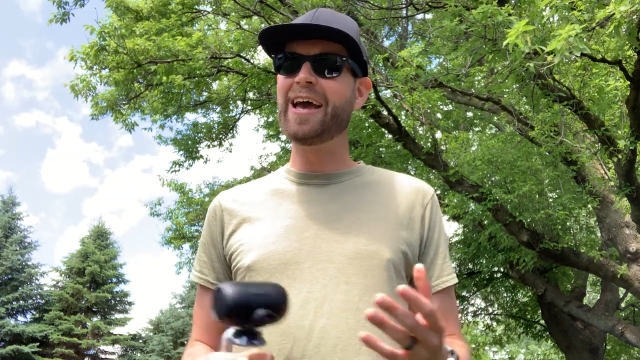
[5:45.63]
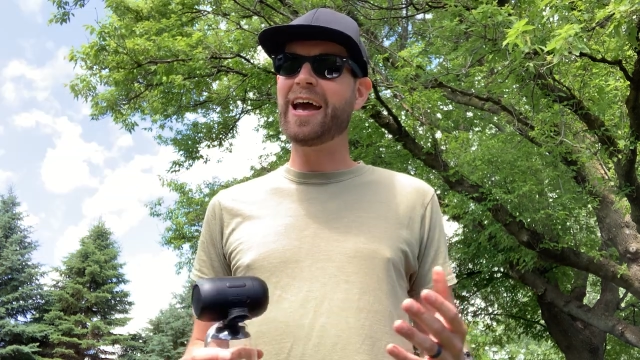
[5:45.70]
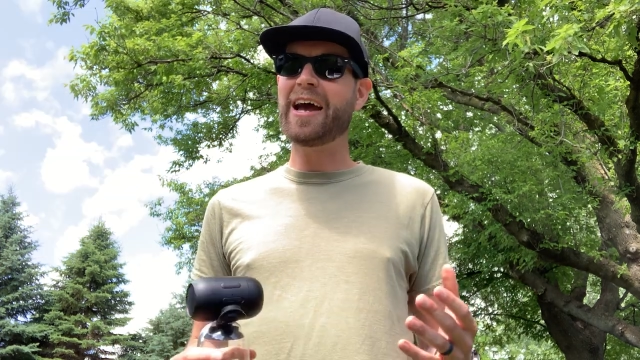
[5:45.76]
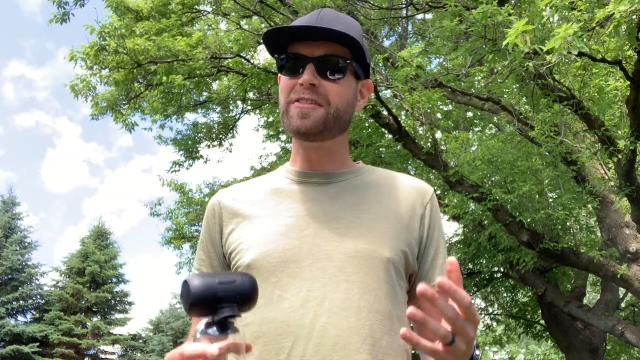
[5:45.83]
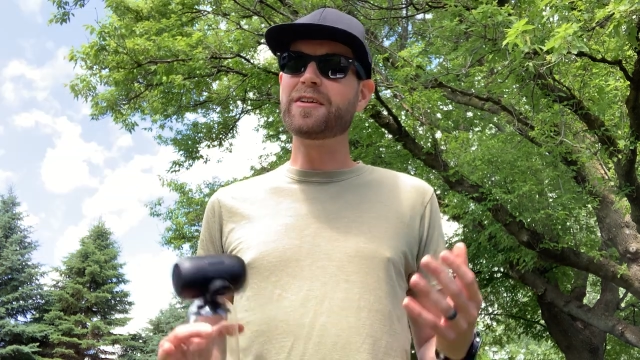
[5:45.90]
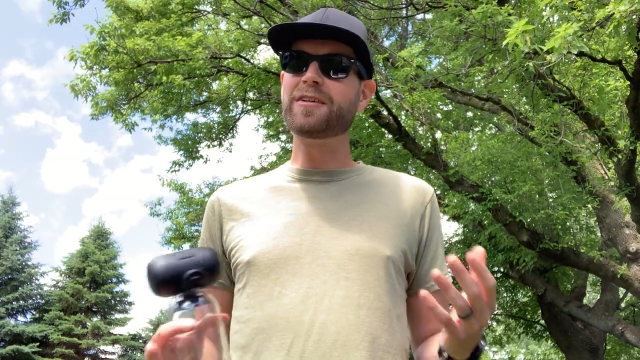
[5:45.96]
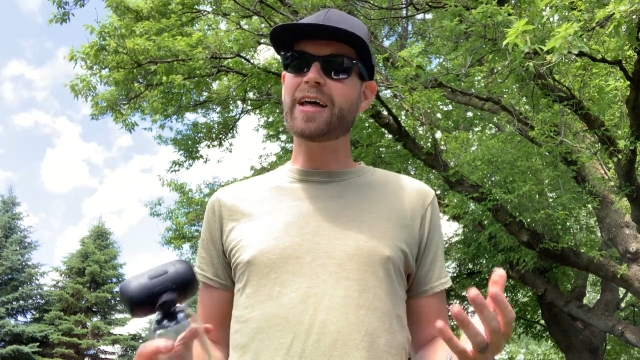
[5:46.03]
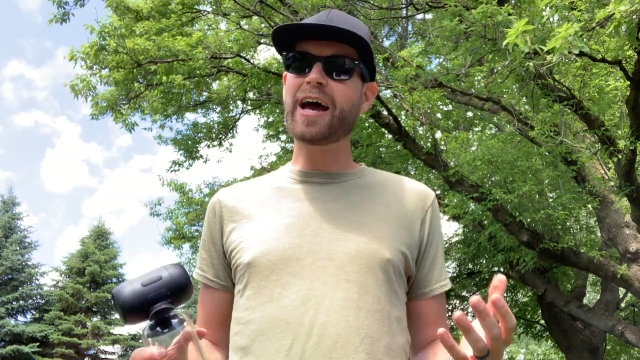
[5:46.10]

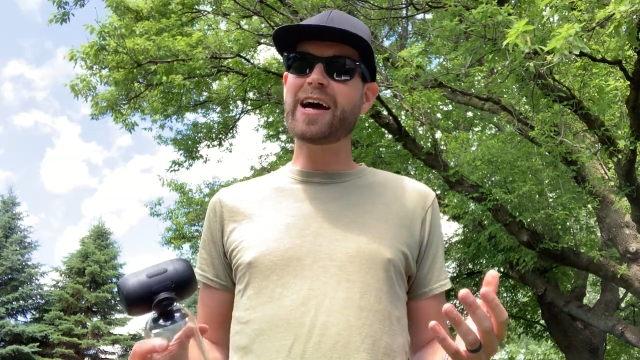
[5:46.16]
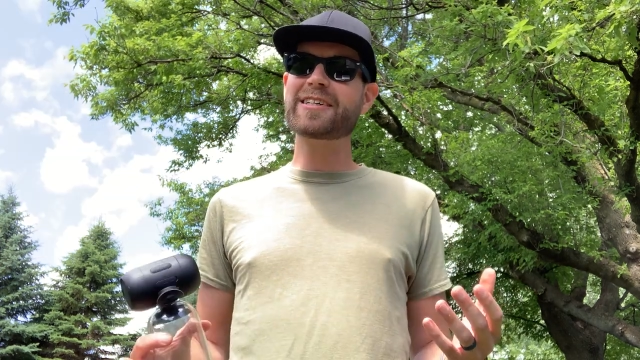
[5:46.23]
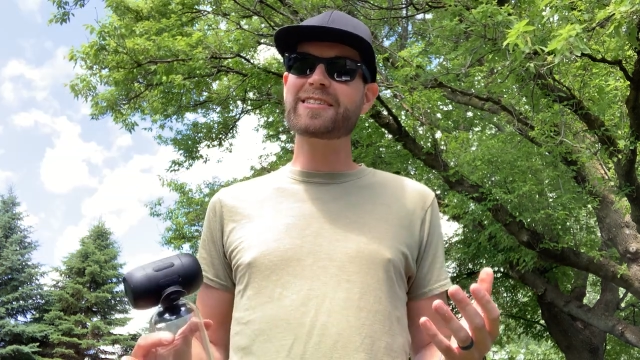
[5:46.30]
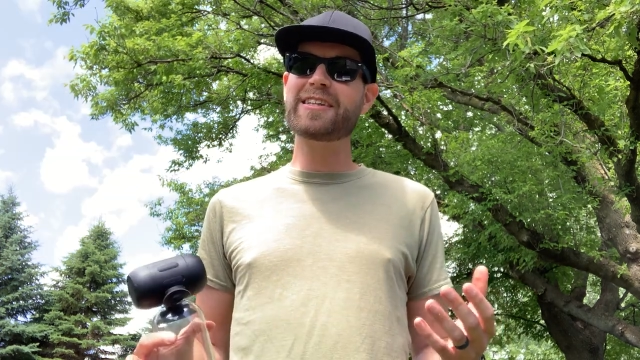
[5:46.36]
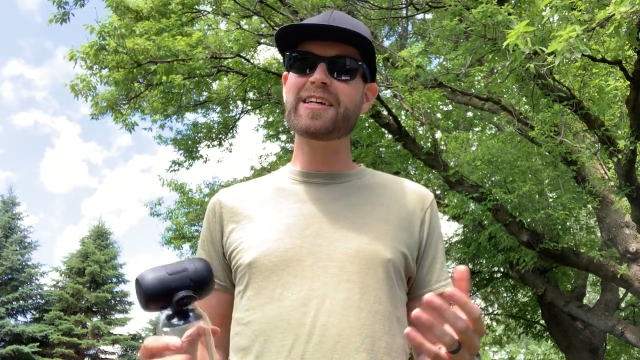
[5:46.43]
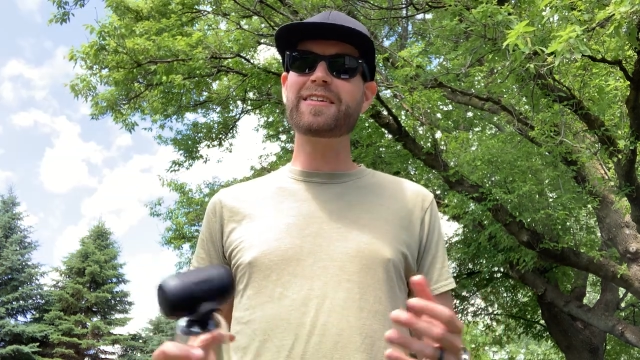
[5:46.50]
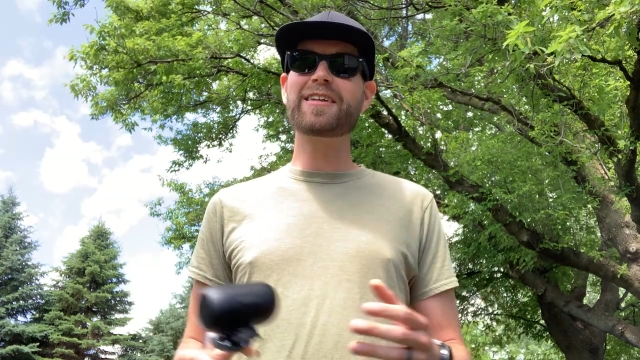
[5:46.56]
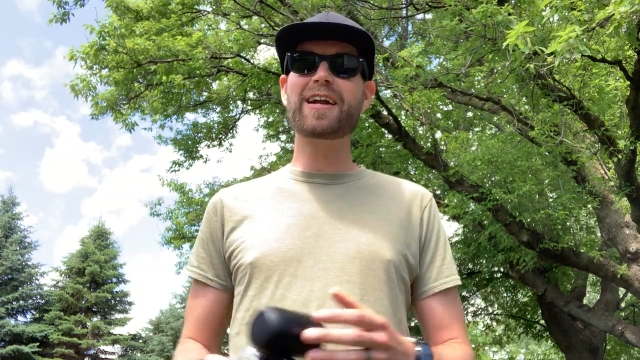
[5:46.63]
And the last
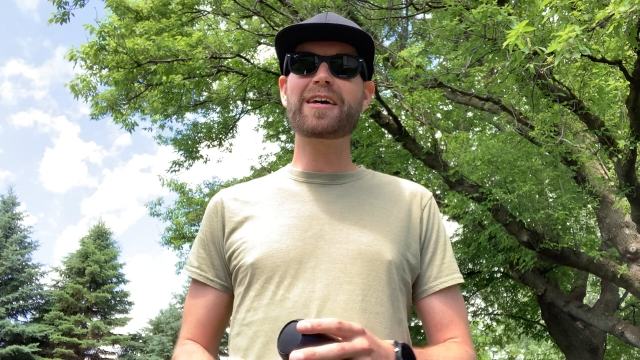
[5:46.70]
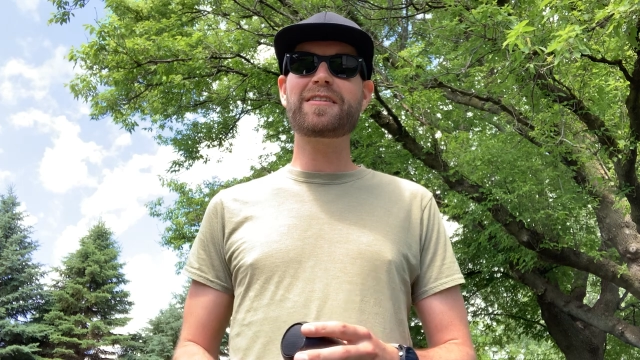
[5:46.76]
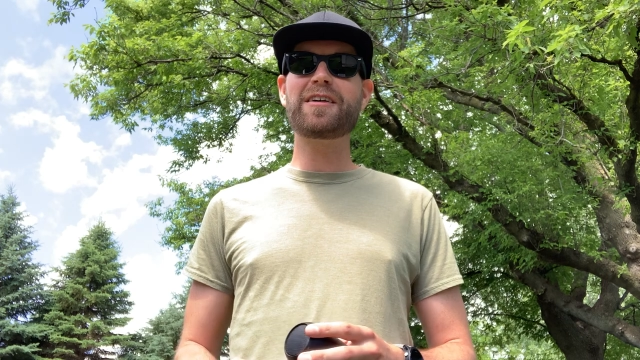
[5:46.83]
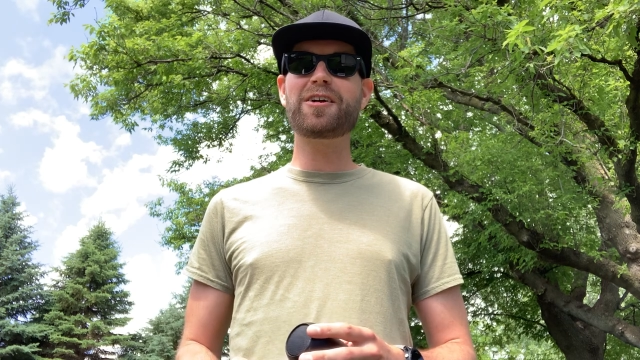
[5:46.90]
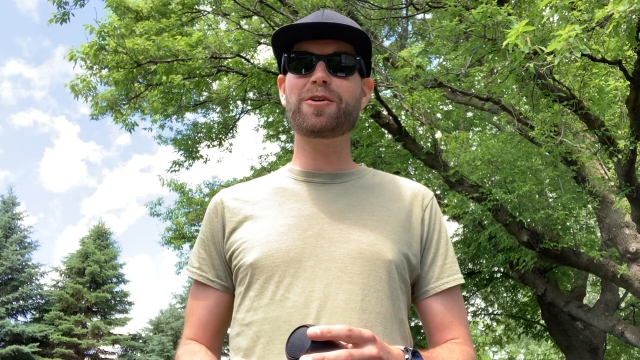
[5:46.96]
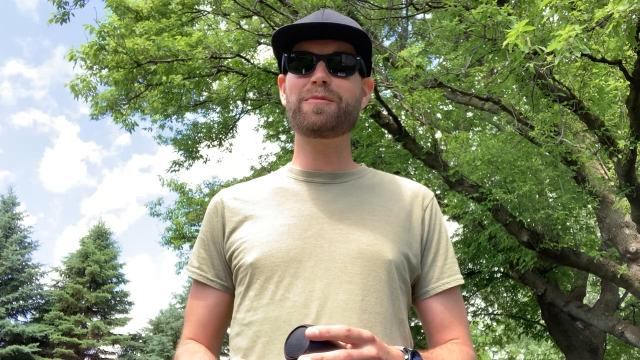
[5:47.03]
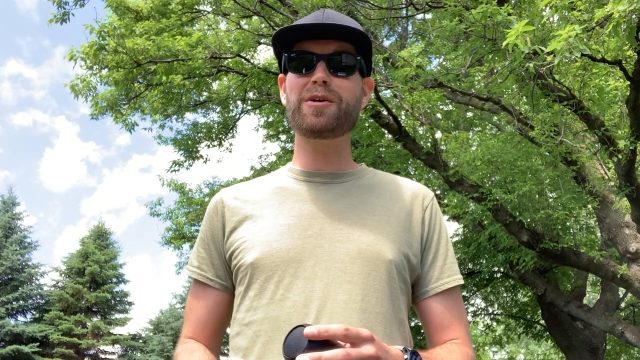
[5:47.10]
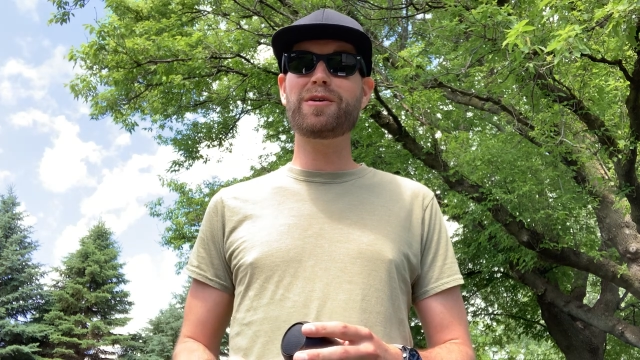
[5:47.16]
thing that I
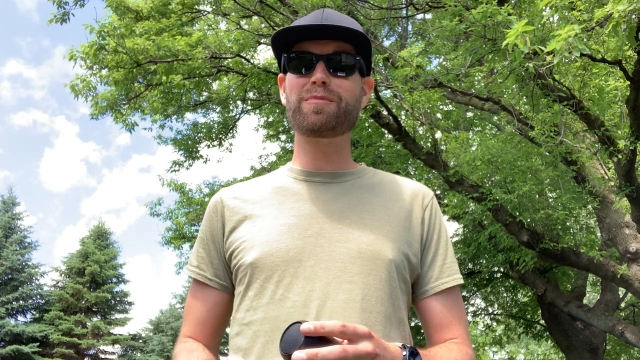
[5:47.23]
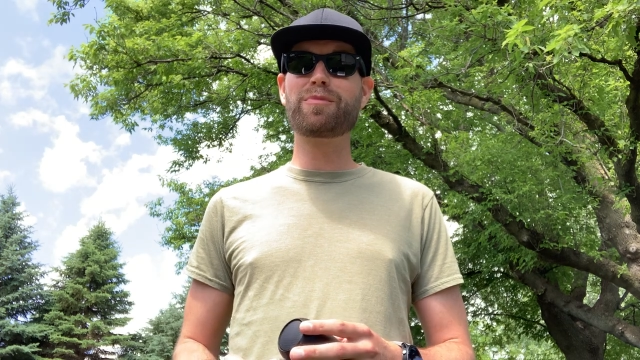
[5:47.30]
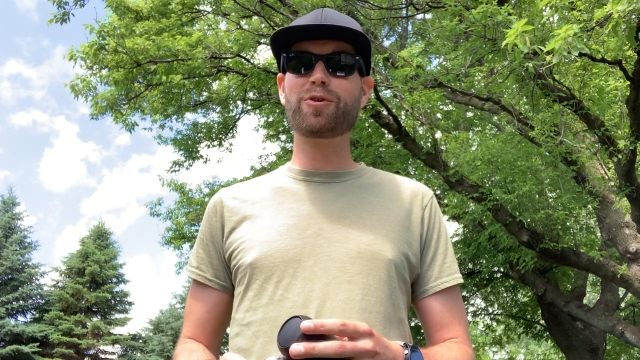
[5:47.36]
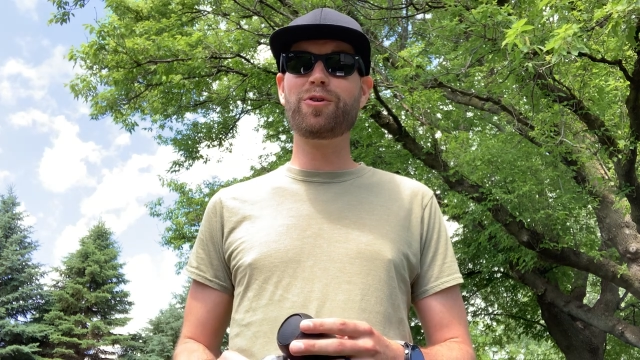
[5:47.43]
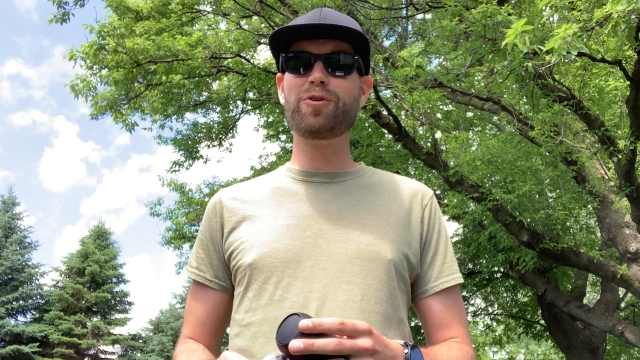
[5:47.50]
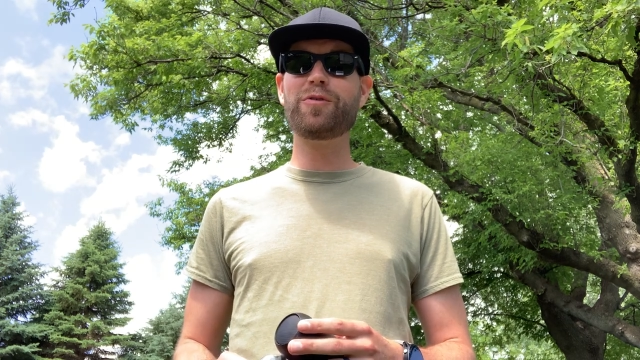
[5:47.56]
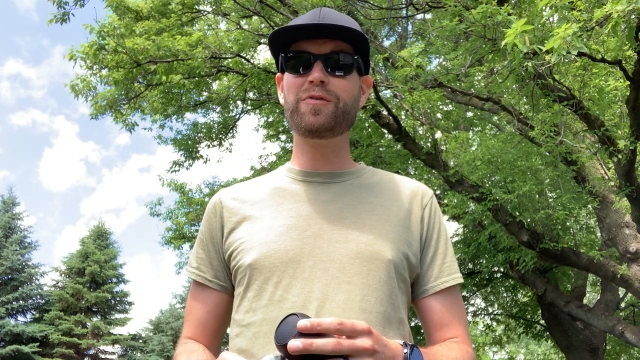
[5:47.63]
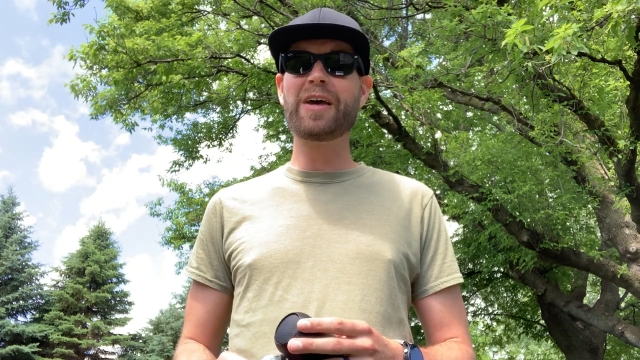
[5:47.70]
think could be
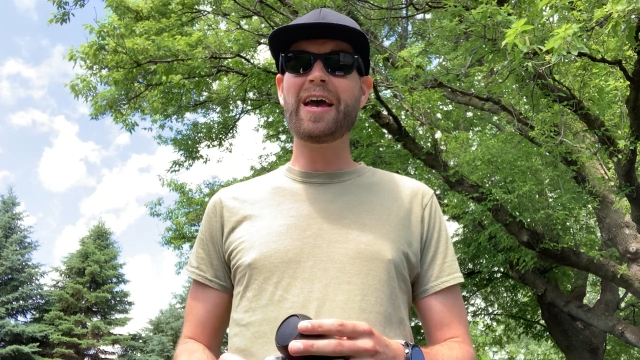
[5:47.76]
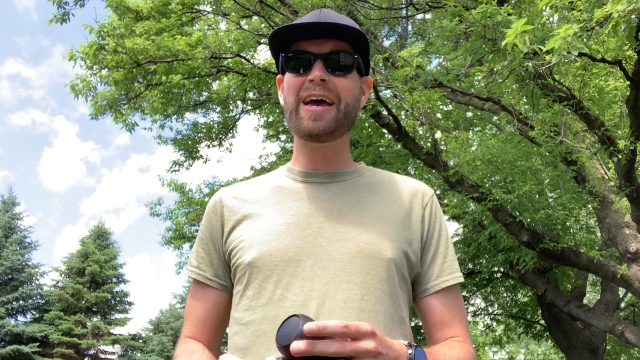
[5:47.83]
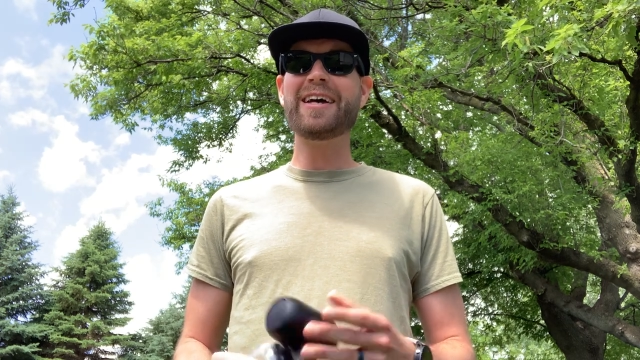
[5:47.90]
improved